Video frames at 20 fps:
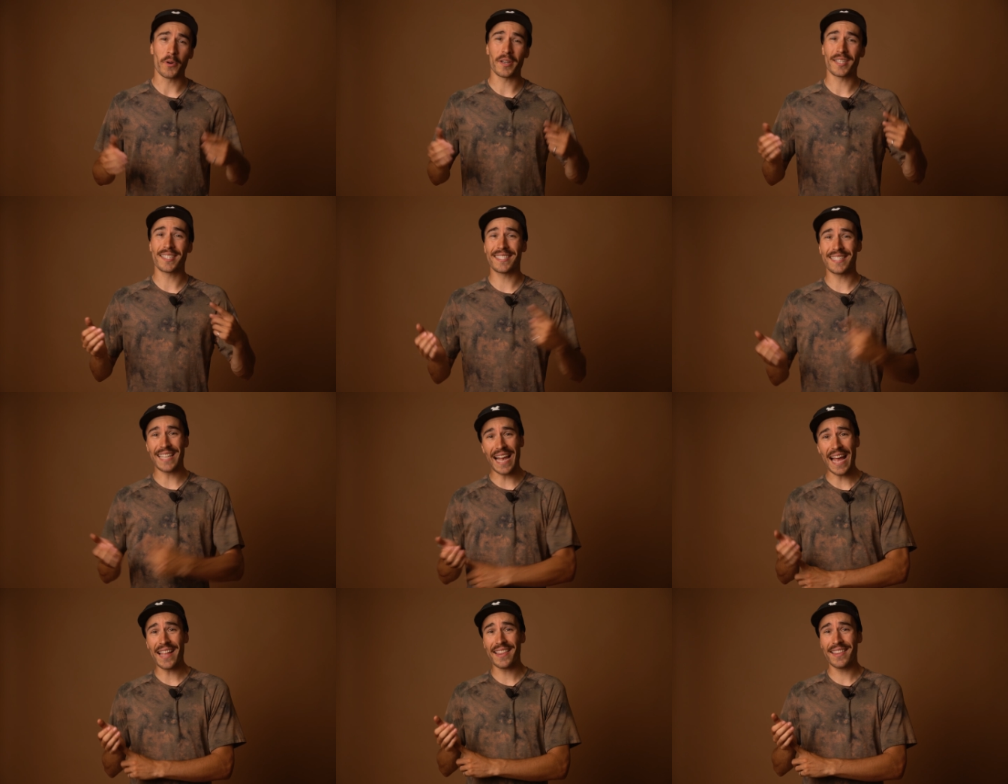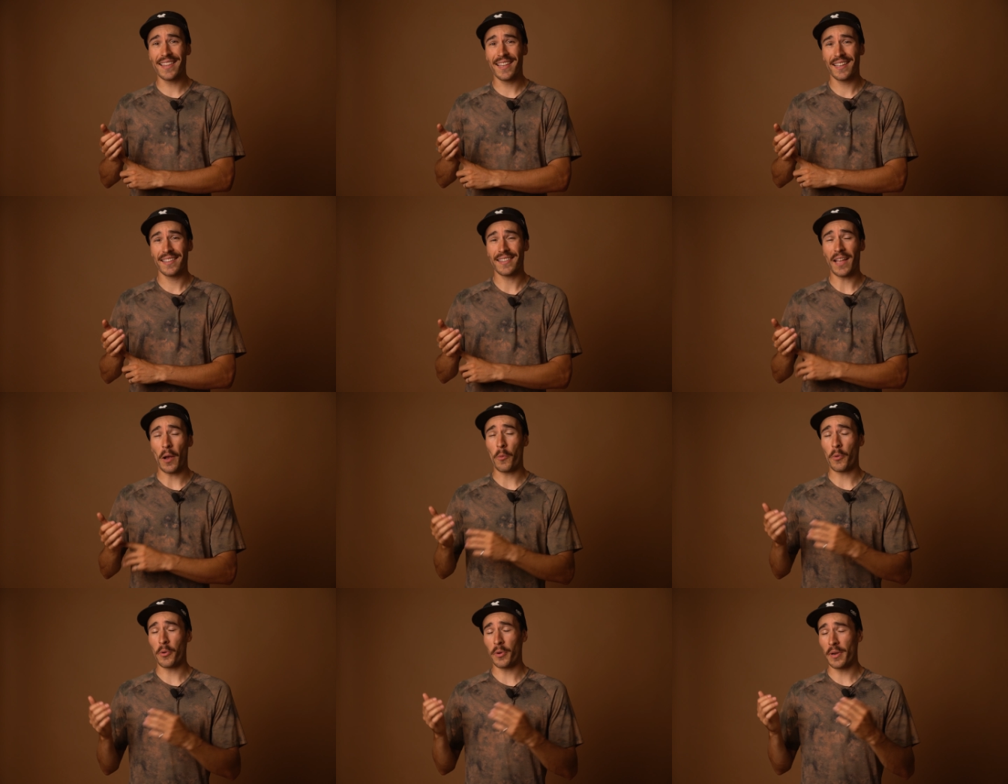We're sad
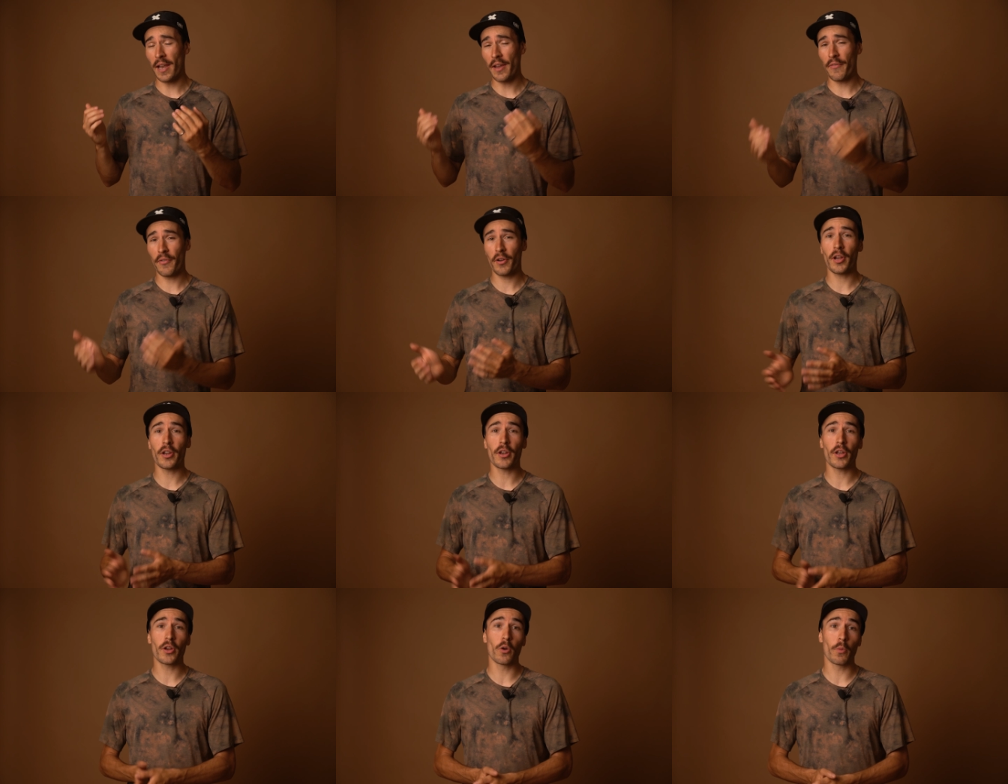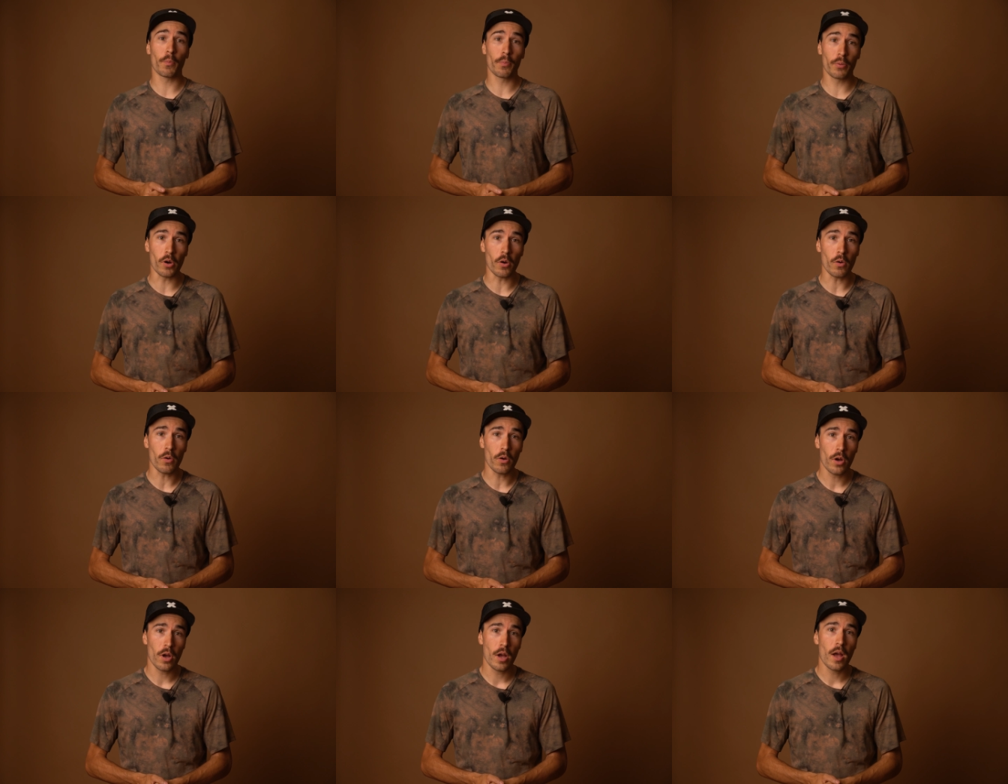that we're never gonna go
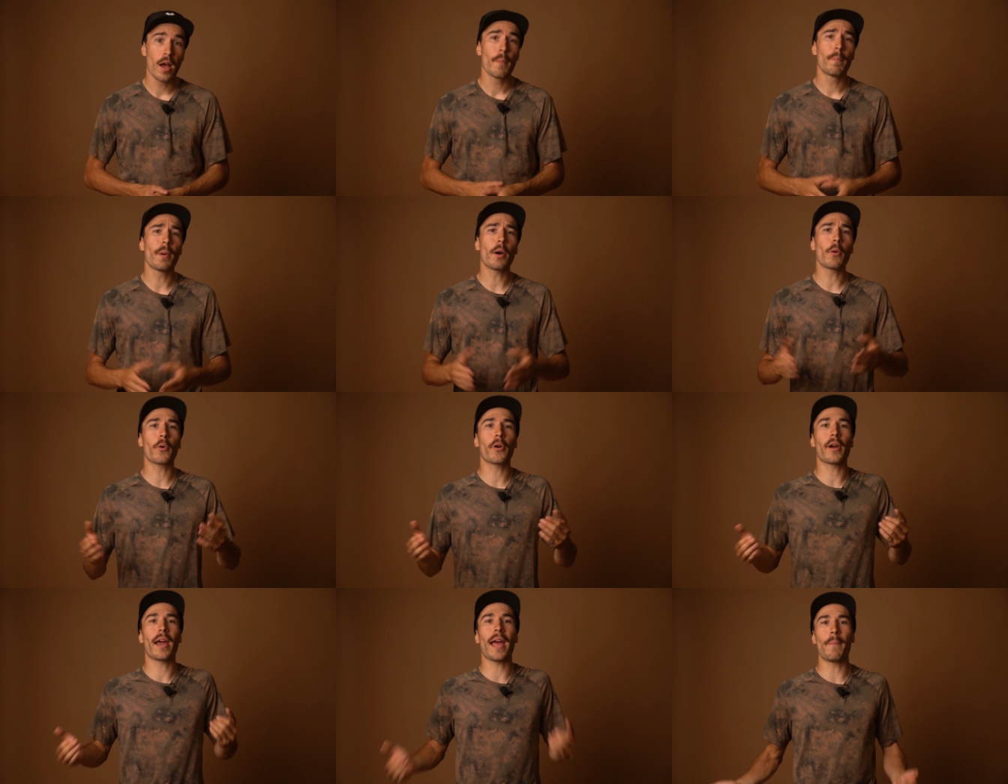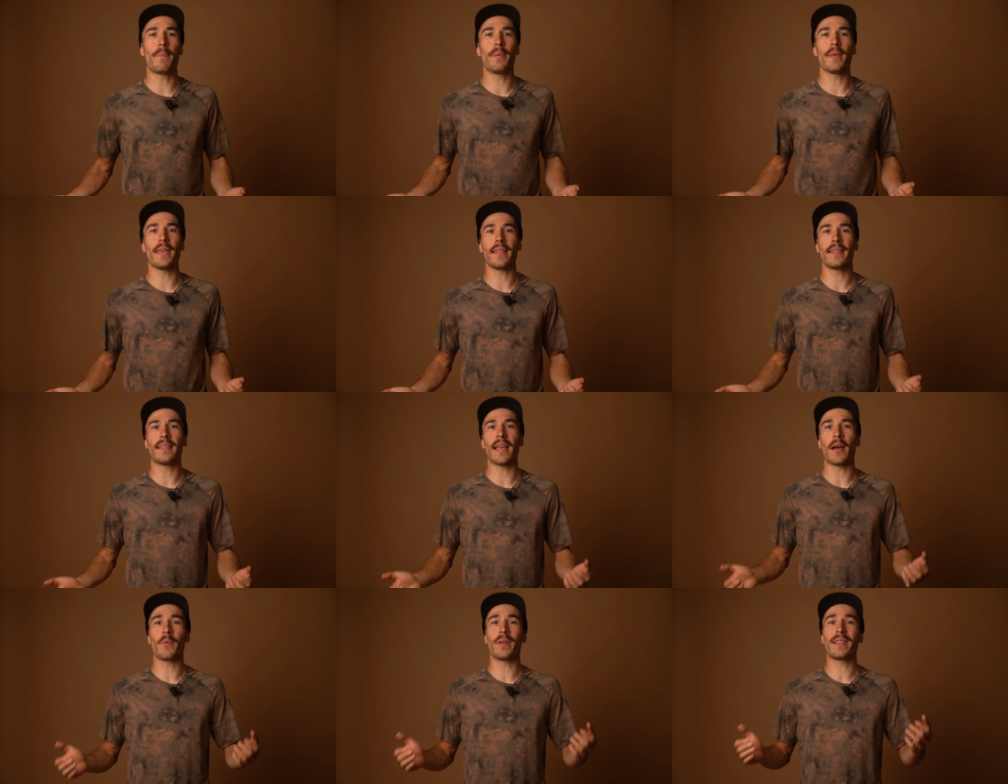pro, but we're happy
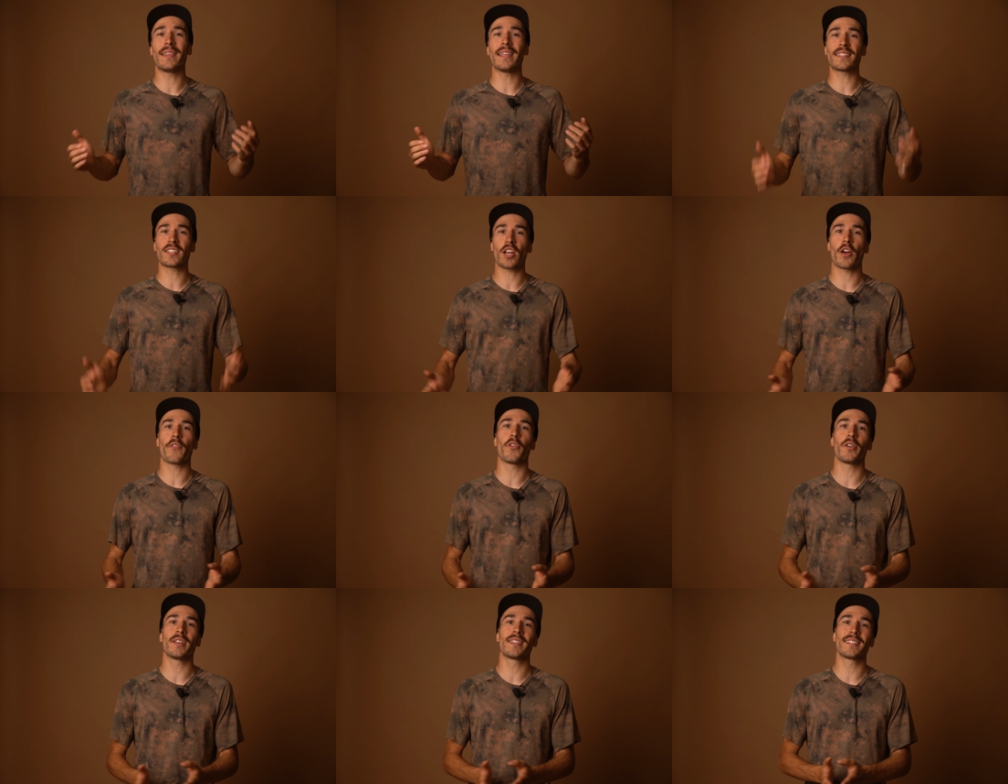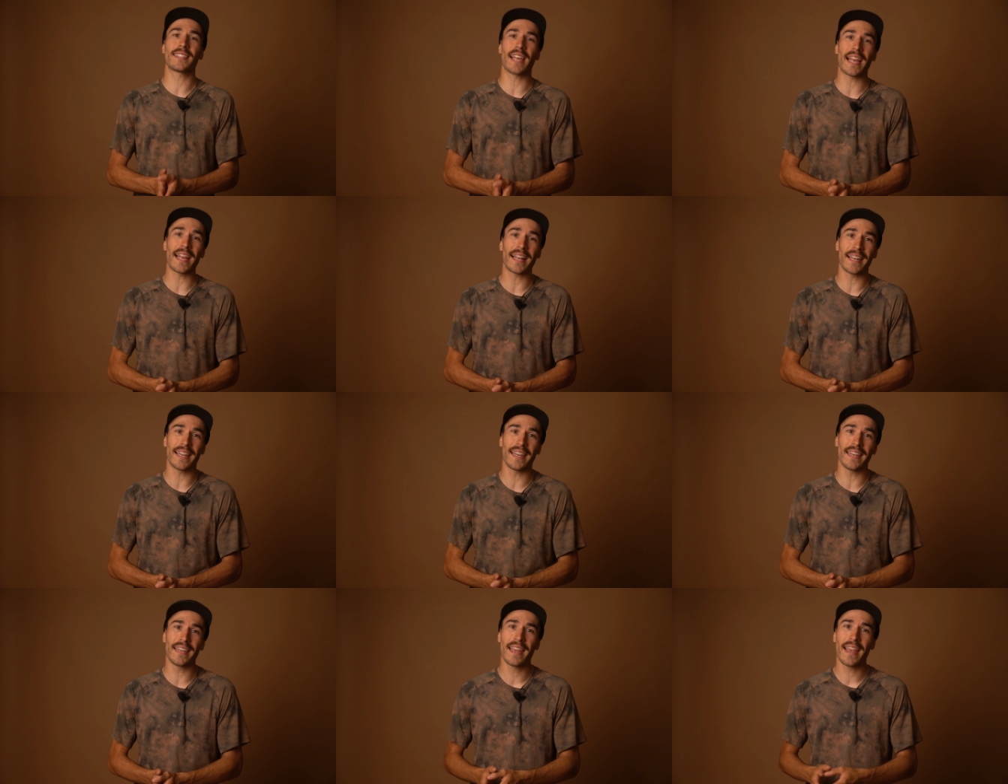that we discovered
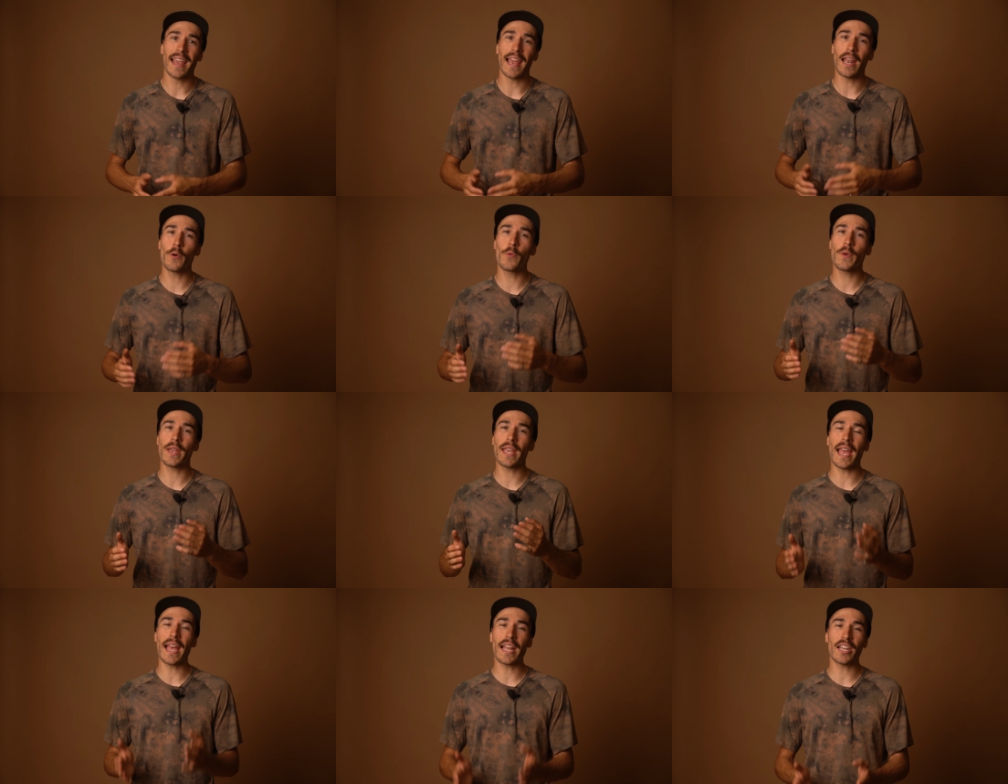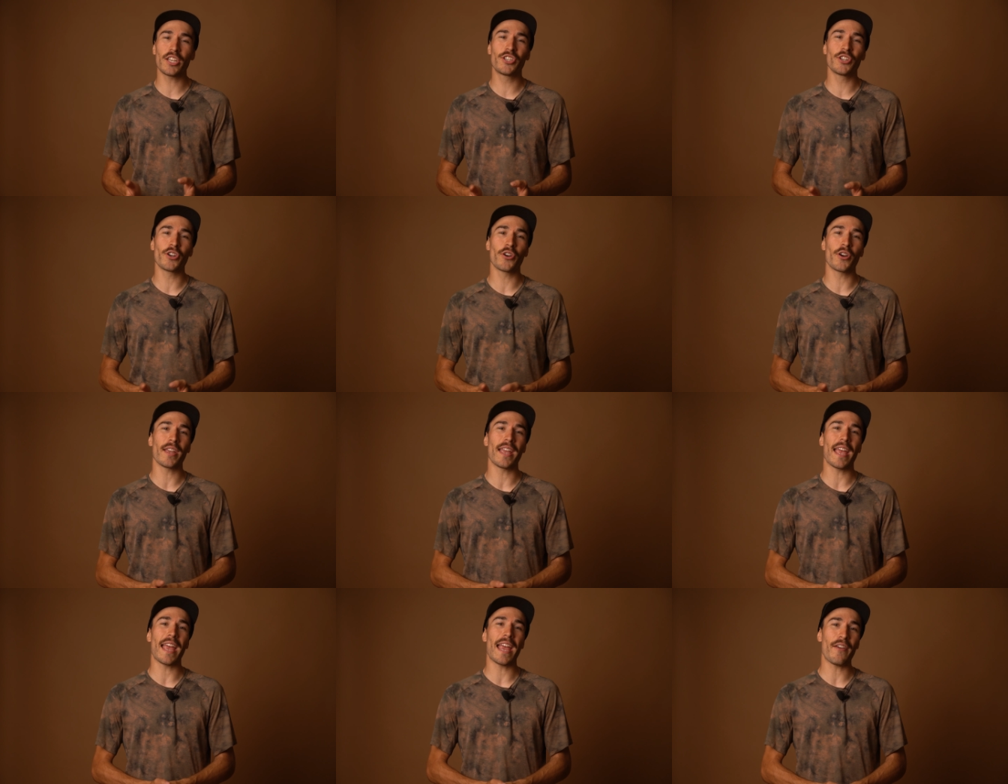cycling and we
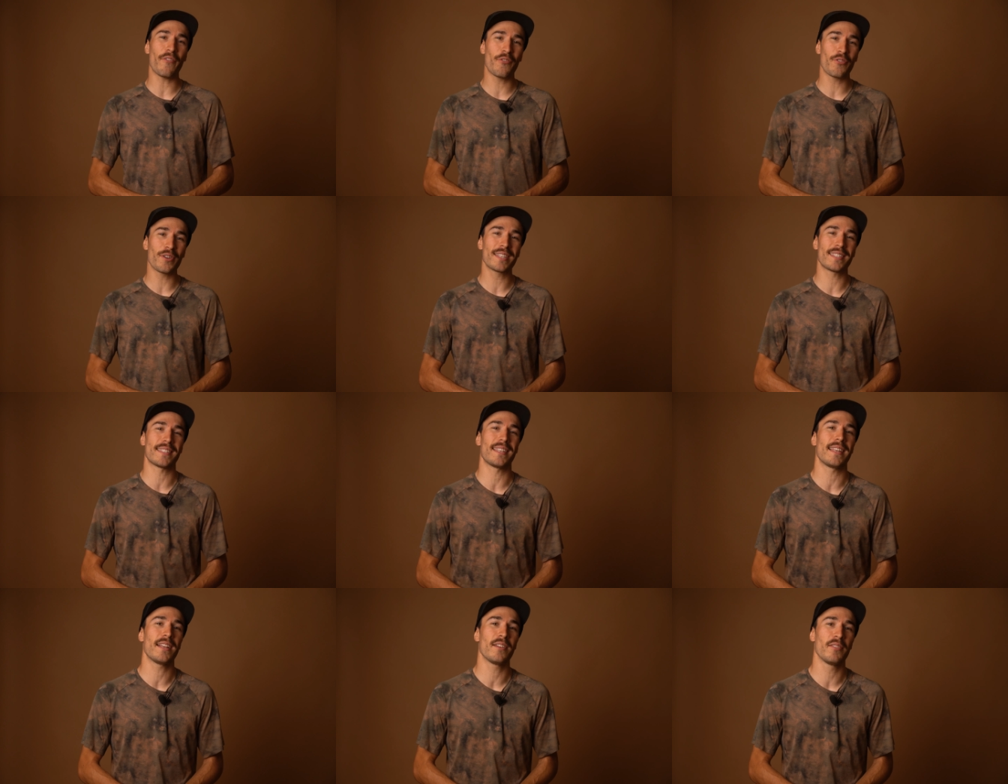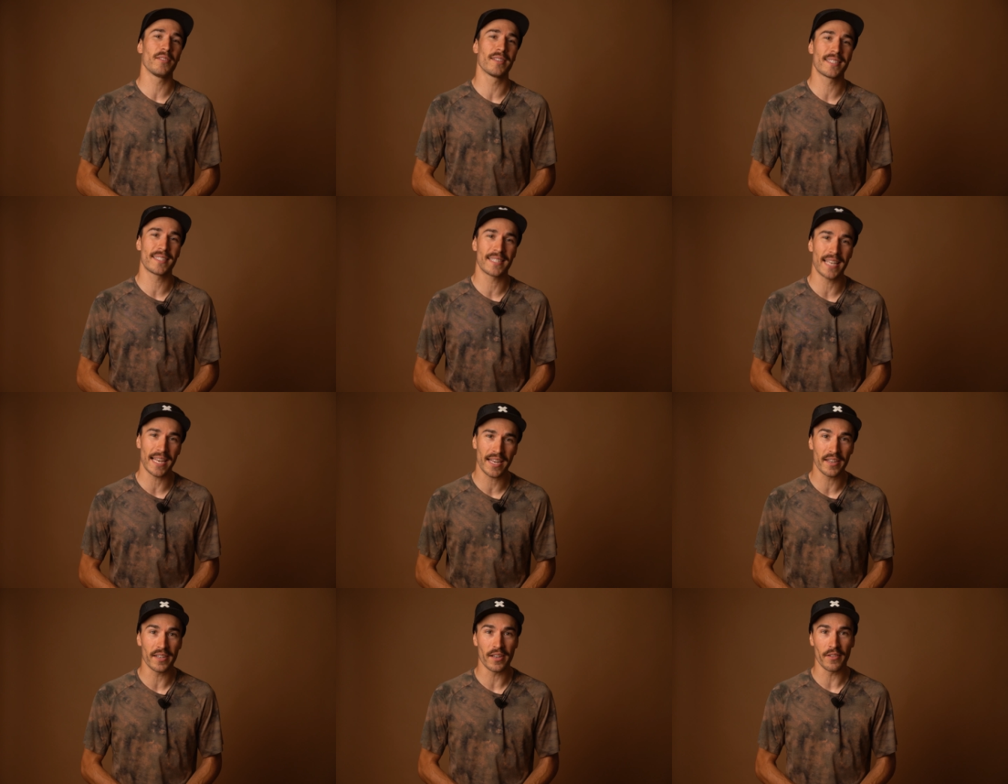enjoy every single
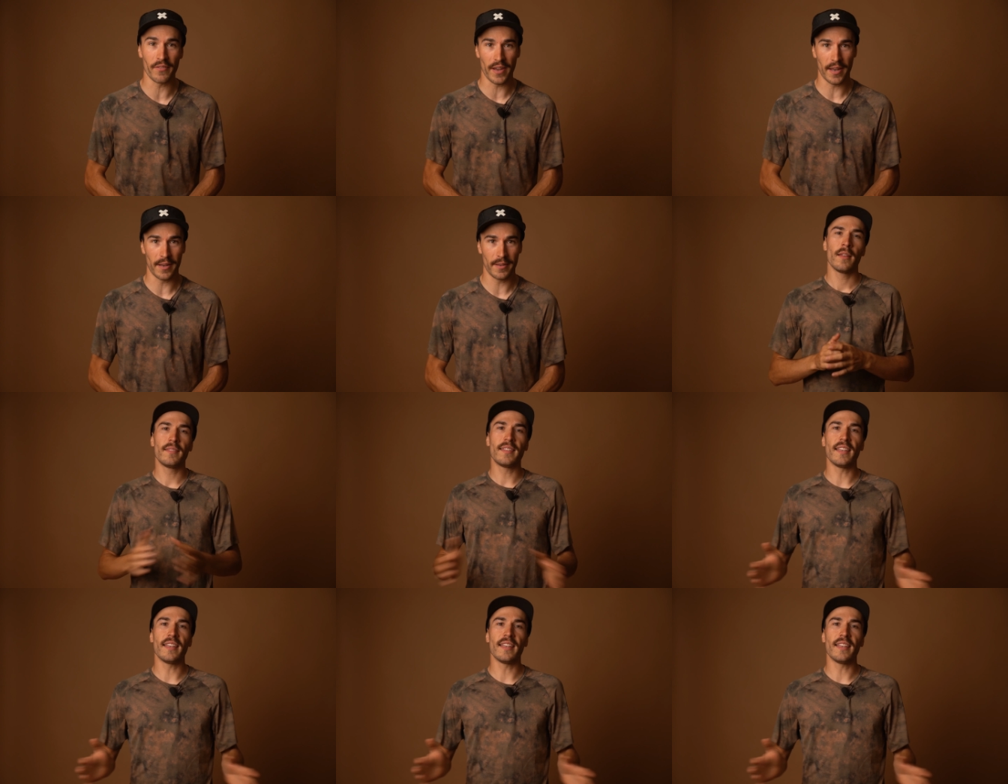second of it.